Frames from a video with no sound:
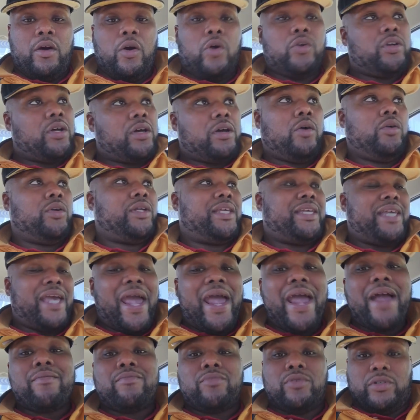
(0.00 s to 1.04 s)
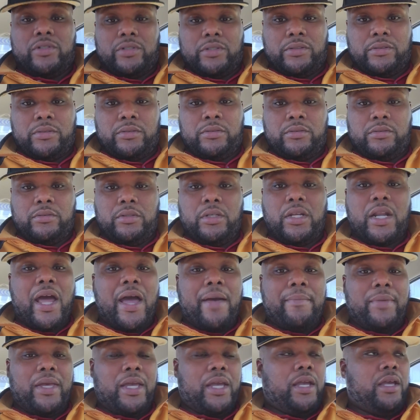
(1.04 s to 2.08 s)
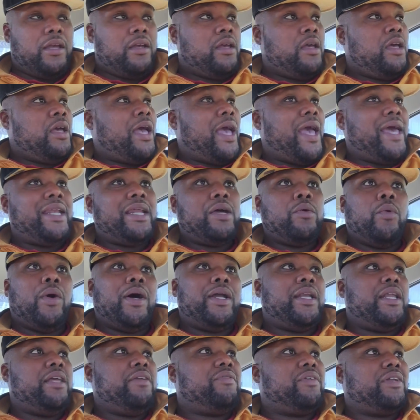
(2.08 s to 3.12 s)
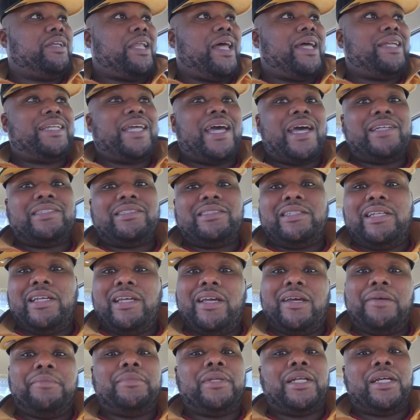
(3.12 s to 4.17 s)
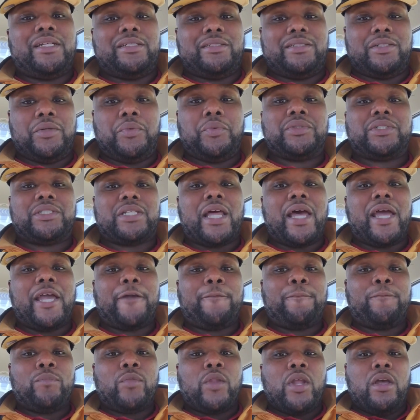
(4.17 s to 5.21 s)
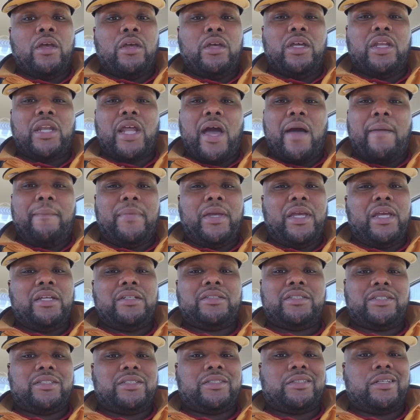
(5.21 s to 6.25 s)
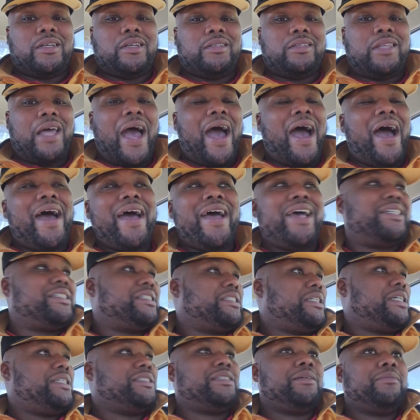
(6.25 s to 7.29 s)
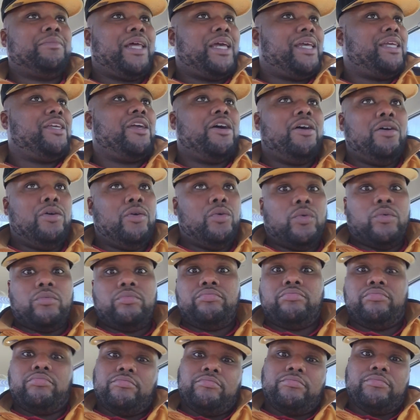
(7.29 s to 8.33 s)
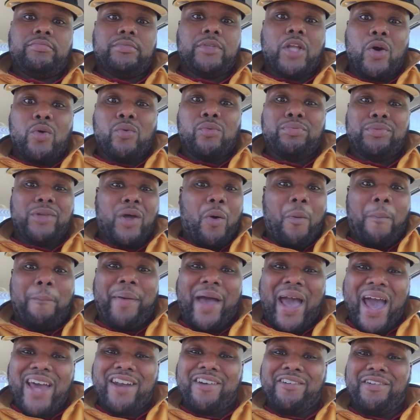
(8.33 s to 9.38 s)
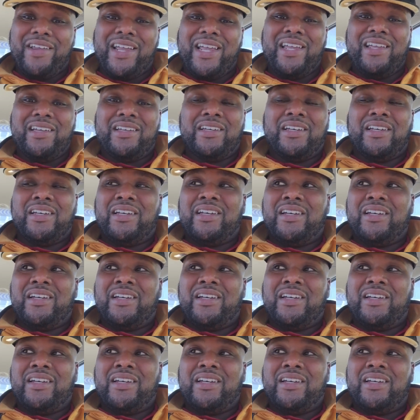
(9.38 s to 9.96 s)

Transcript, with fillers: On a camera. You know what I mean? And it wasn't even like the STM lens. It was like, you know what I mean, just the IS lens. I'm like, yo, no battery?